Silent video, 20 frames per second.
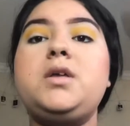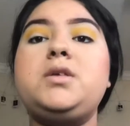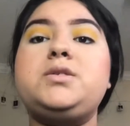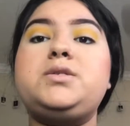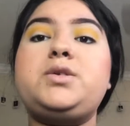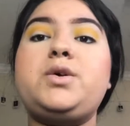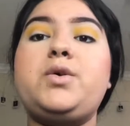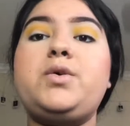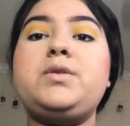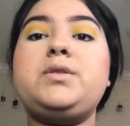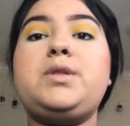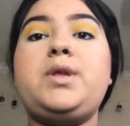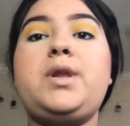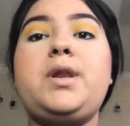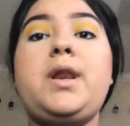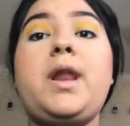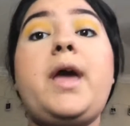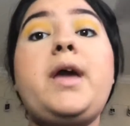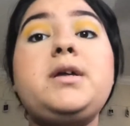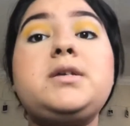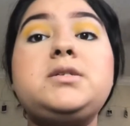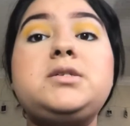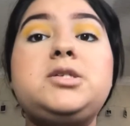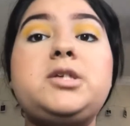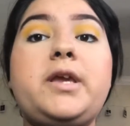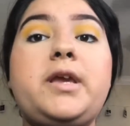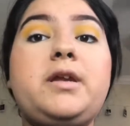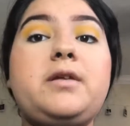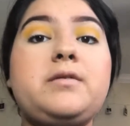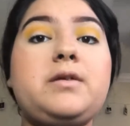So the next
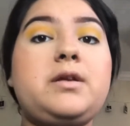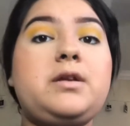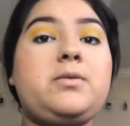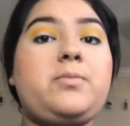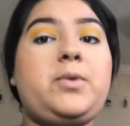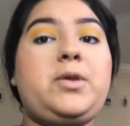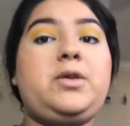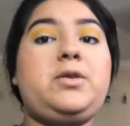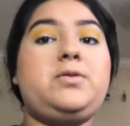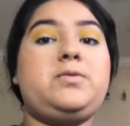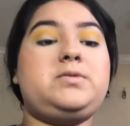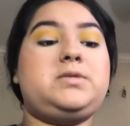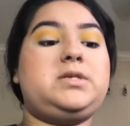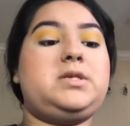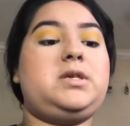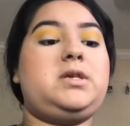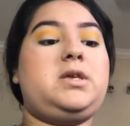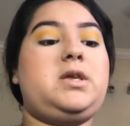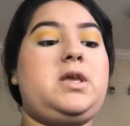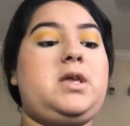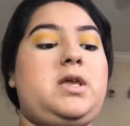shade I'm going to be using